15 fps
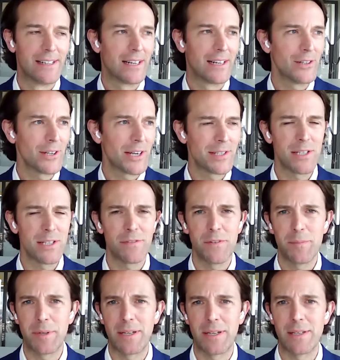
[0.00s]
And look, it's
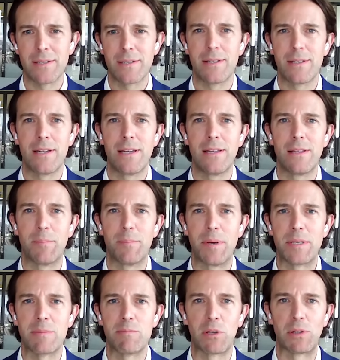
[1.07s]
different because the
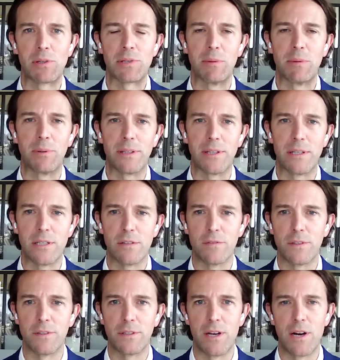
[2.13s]
business model is completely different.